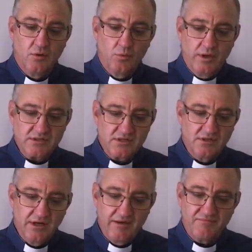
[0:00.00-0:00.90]
we are still
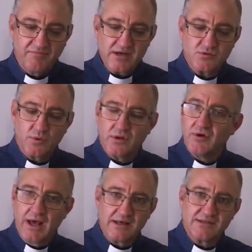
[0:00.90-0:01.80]
left faced with the
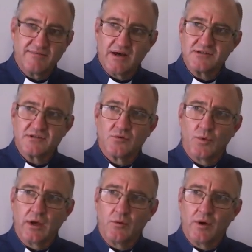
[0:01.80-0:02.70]
reality of our sin.
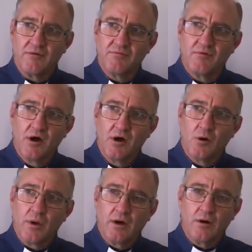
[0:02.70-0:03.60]

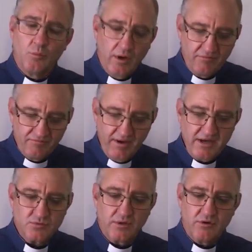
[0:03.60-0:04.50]
We are
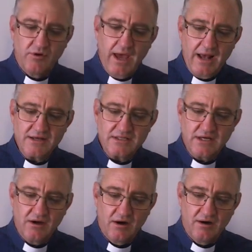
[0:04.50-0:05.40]
faced with the
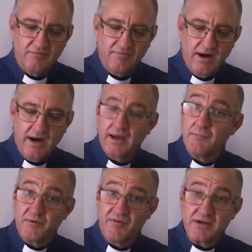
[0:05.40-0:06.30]
reality of our
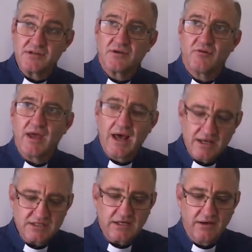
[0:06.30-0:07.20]
imperfection, the
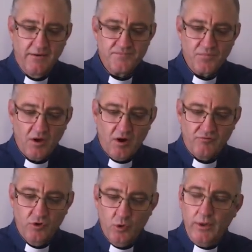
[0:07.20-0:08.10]
reality of
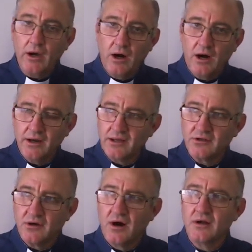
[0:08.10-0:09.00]
who we are in
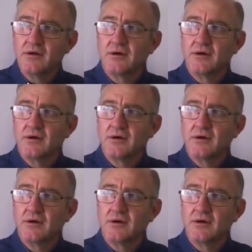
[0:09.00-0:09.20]
God,